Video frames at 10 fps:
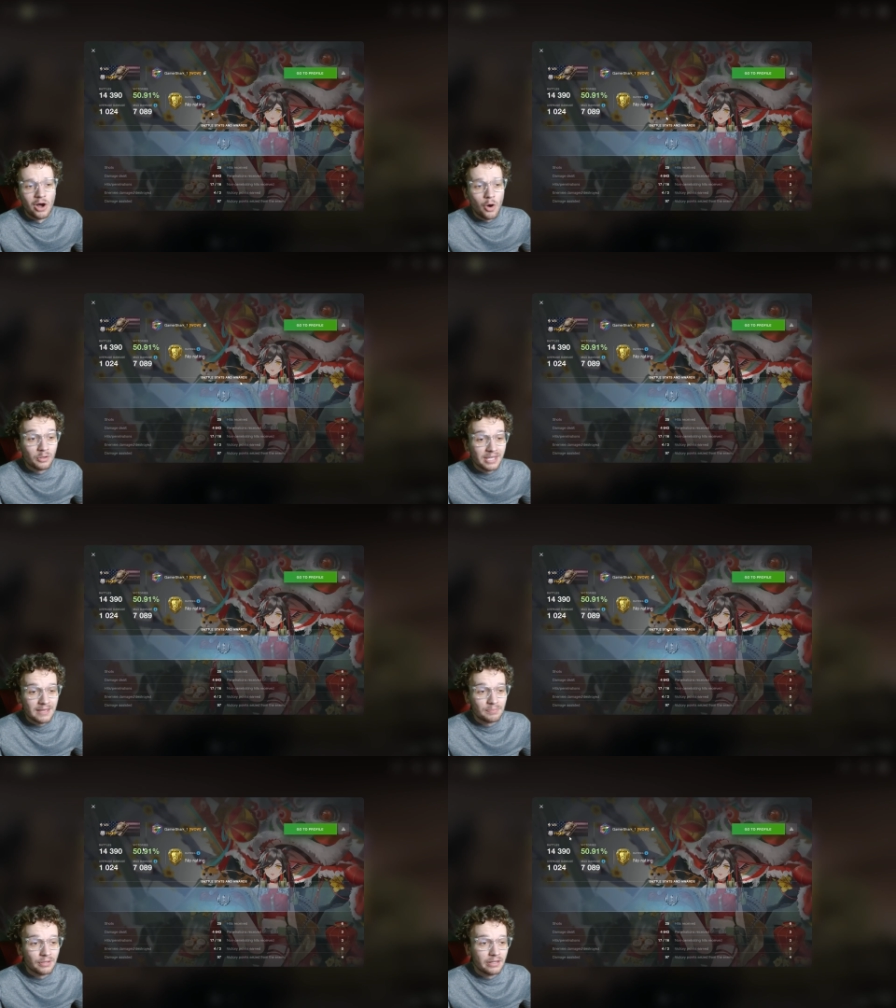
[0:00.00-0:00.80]
okay
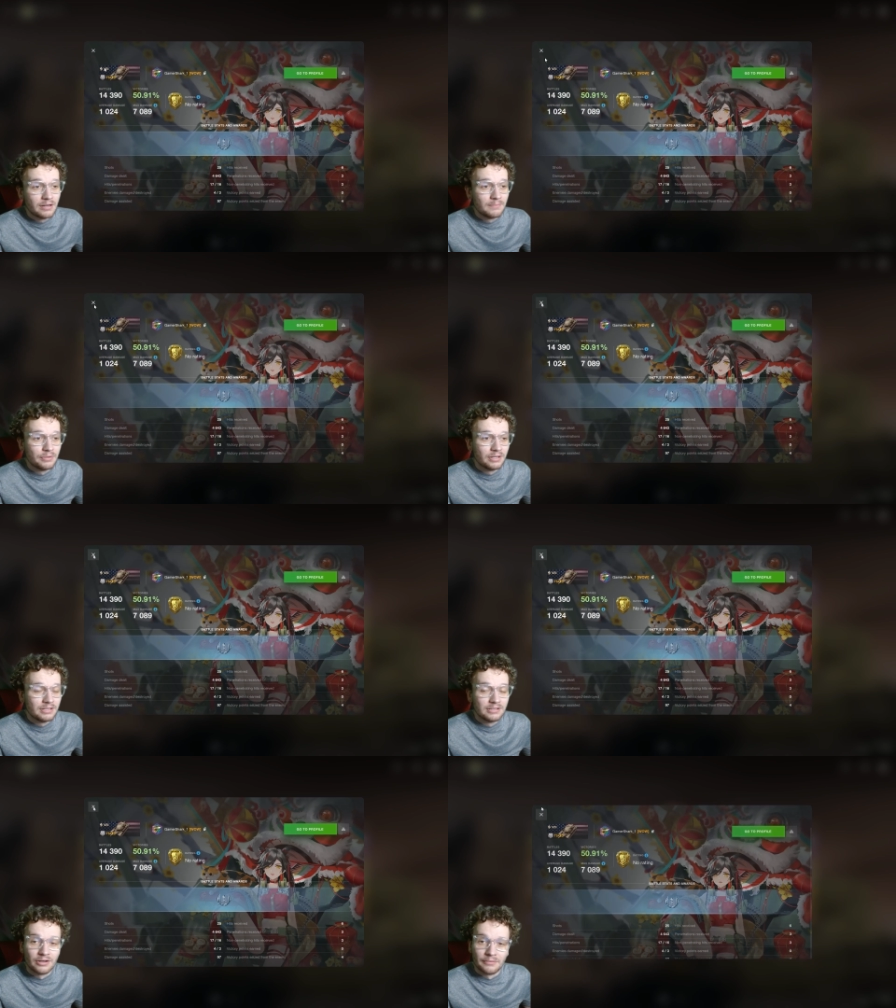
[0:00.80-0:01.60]
player, but,
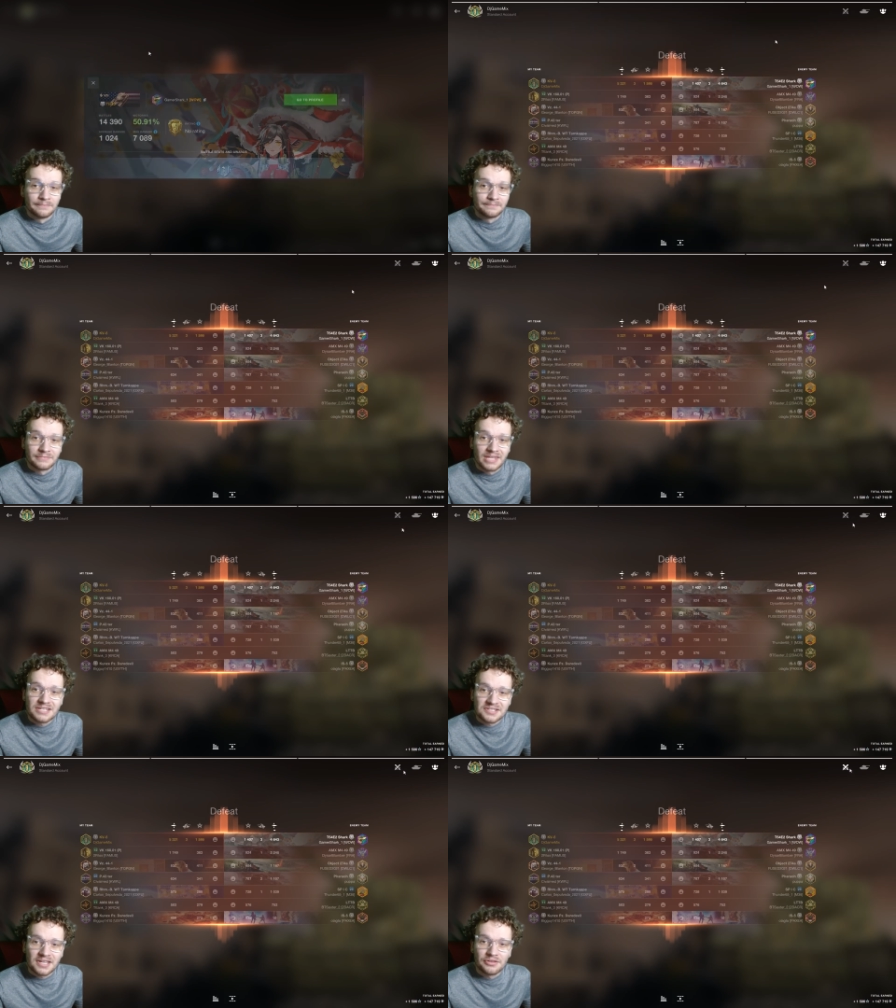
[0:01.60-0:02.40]
you know,
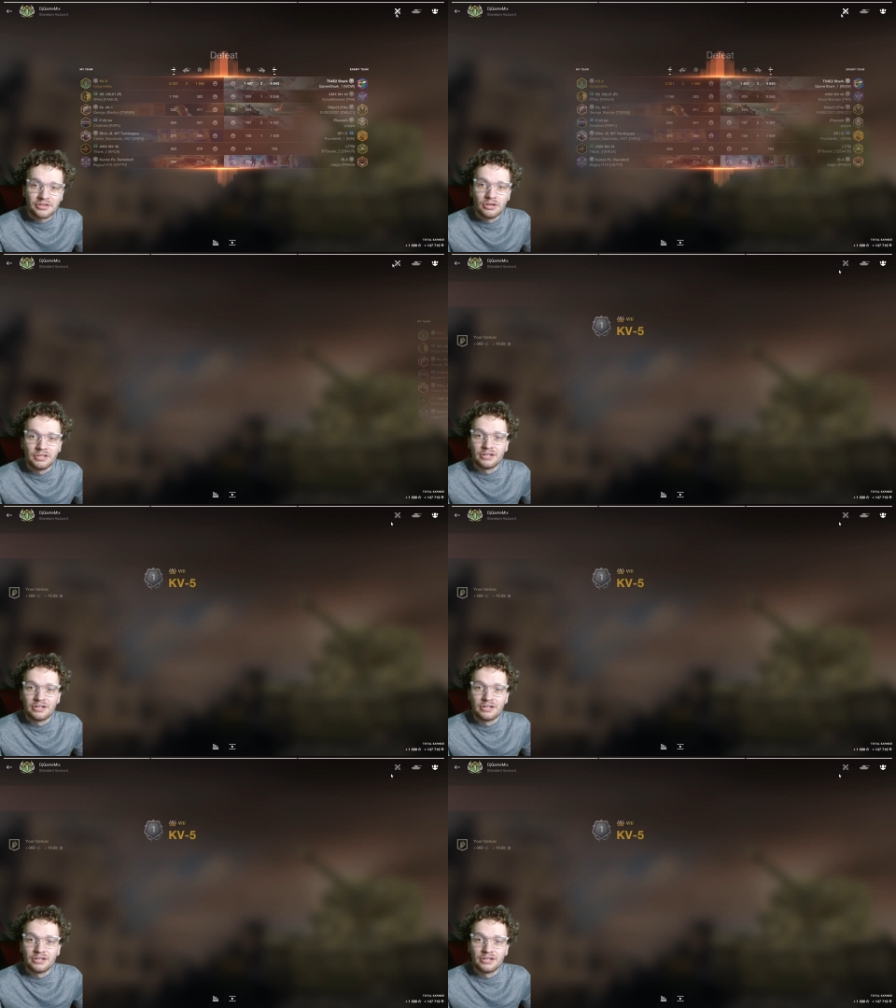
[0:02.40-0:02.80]
that's just how the cookie